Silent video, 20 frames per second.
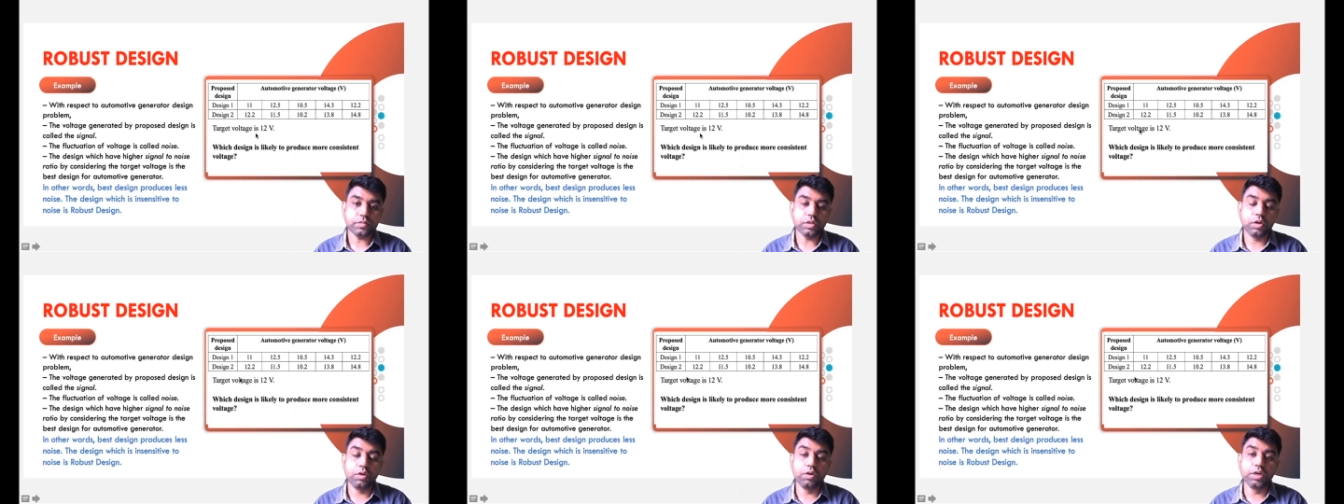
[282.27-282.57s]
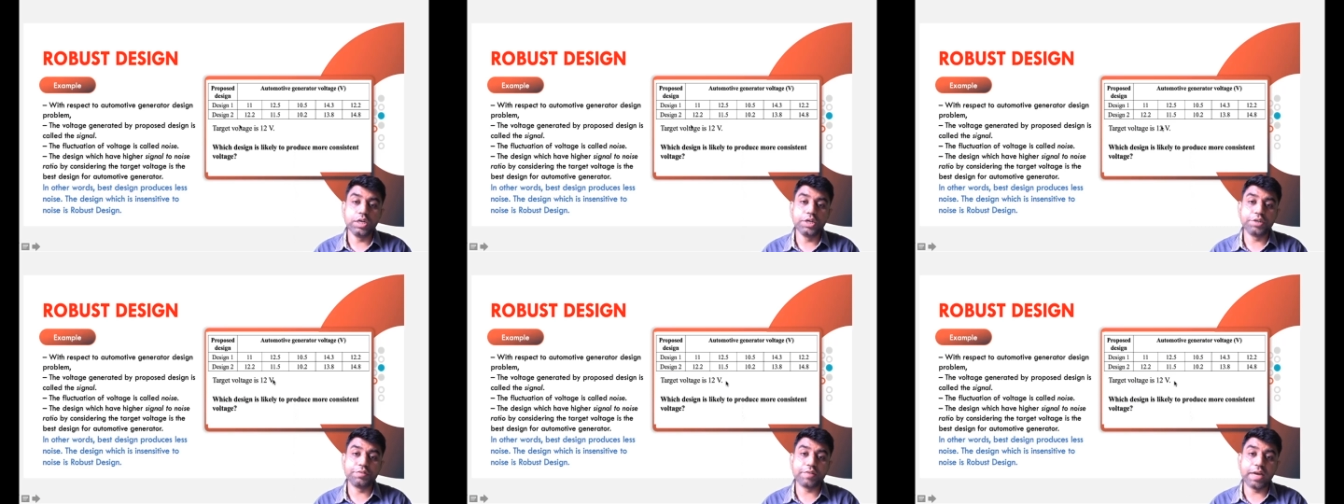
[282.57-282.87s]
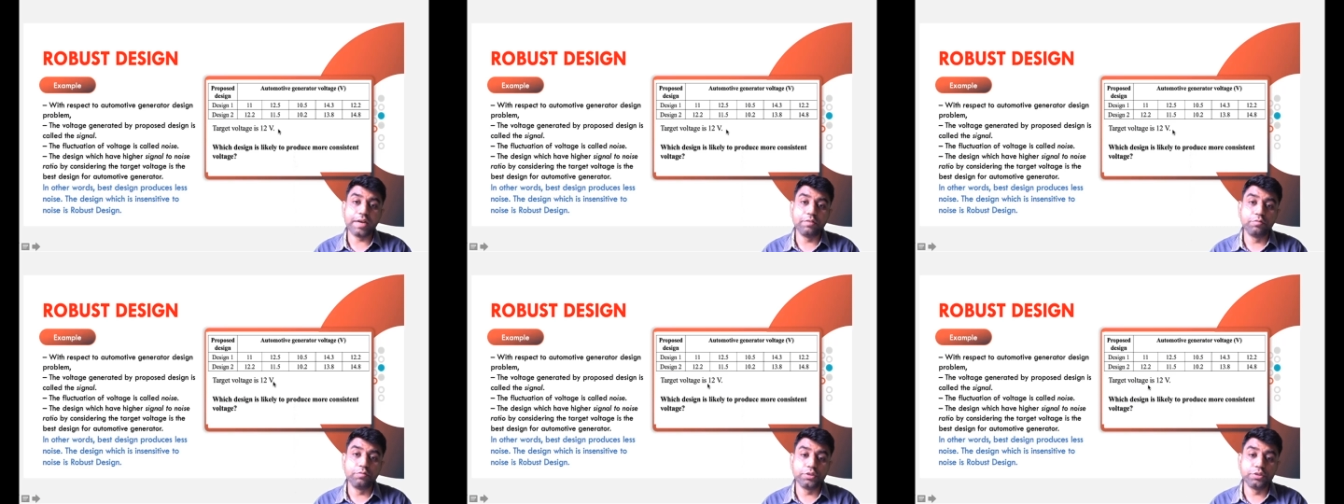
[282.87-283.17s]
Only
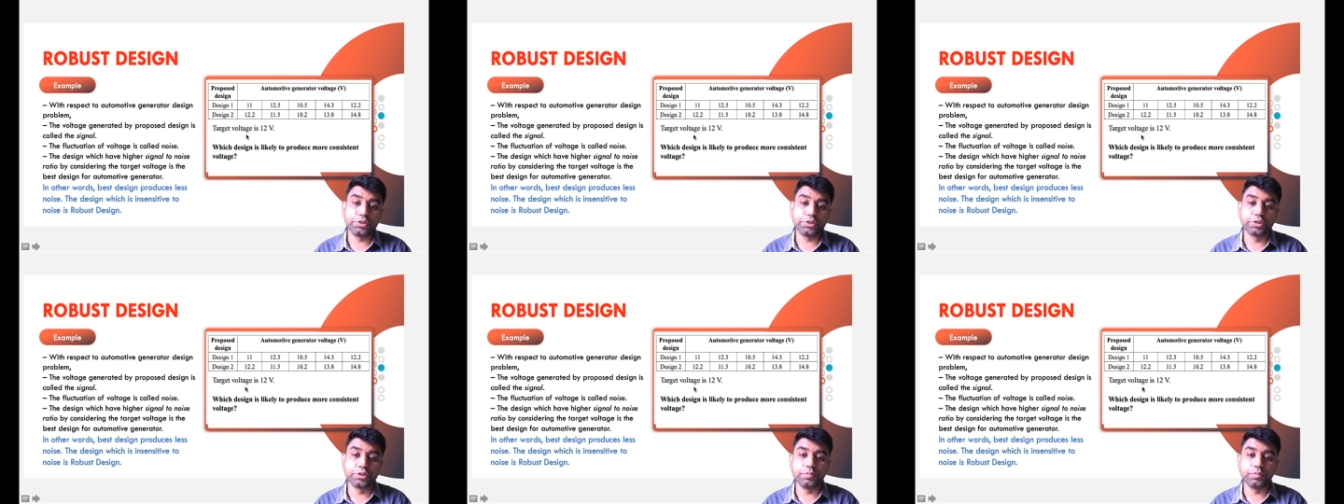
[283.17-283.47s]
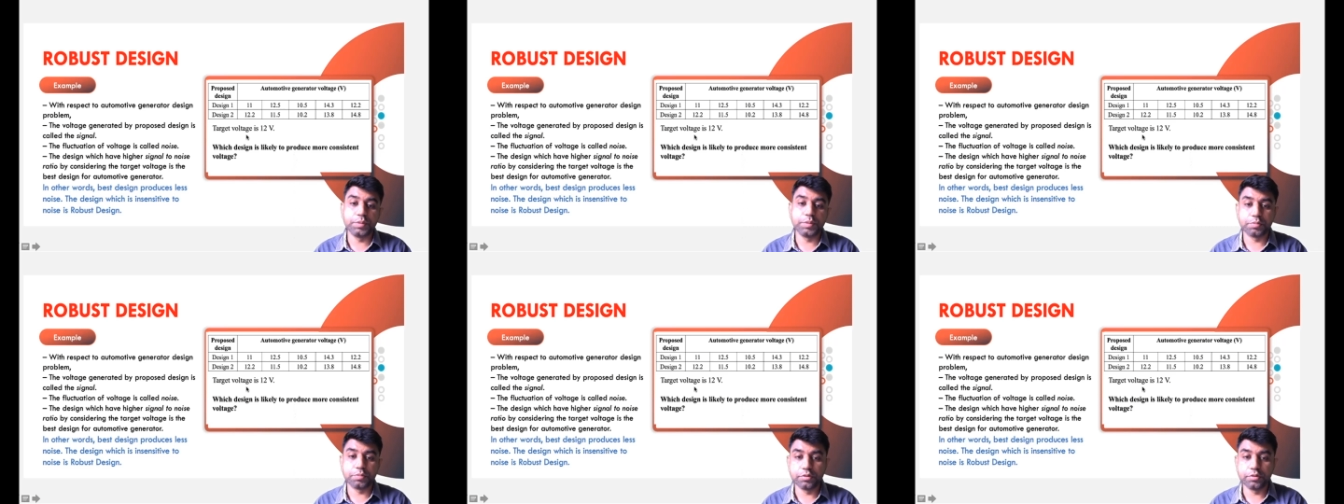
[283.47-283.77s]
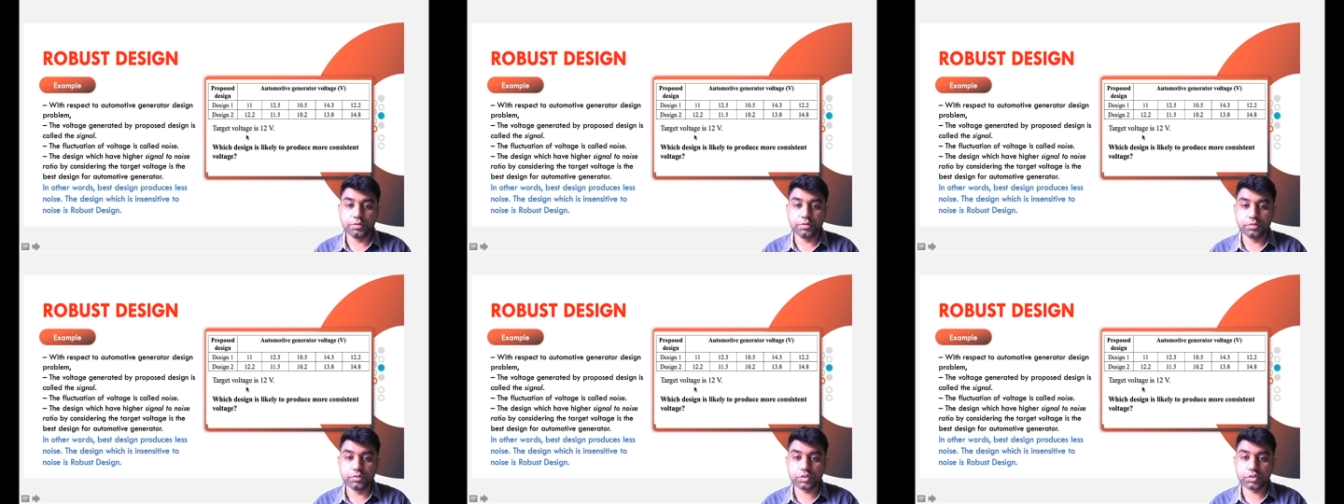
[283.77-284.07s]
12 volt should be
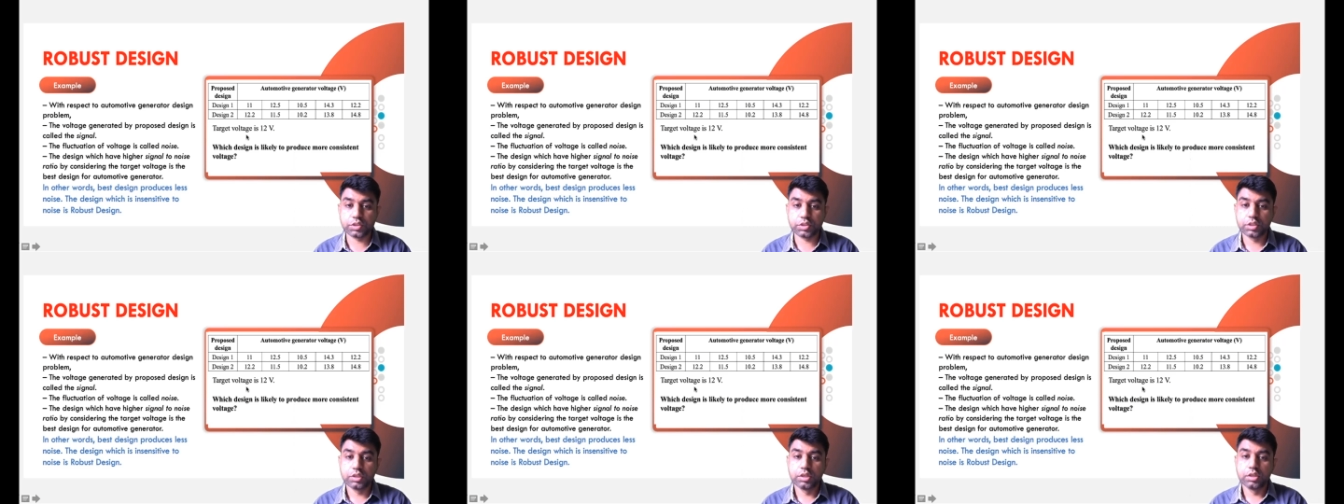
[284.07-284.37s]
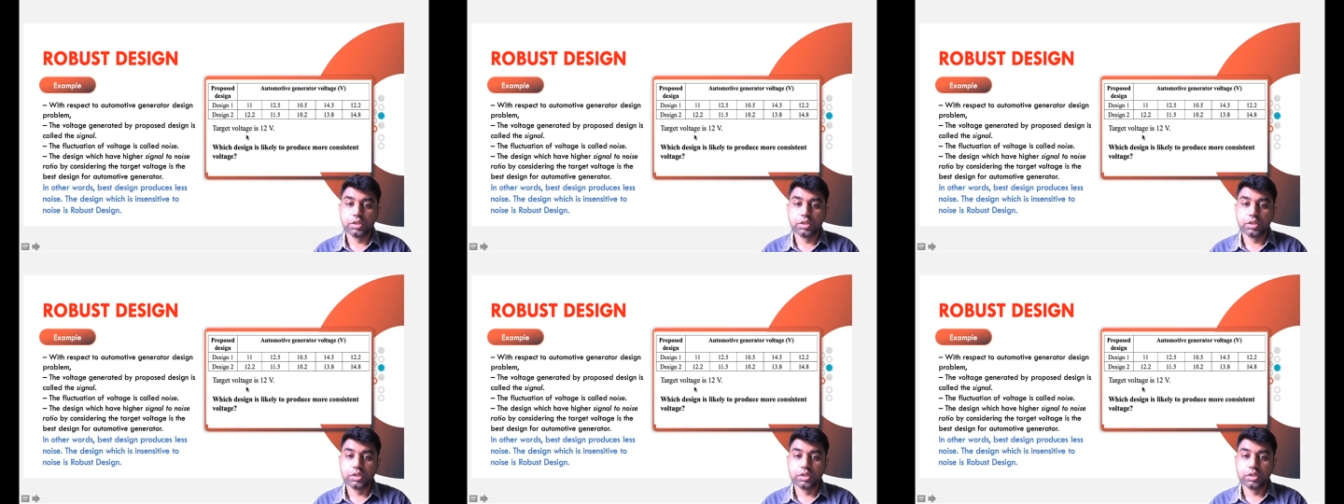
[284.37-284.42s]
produced.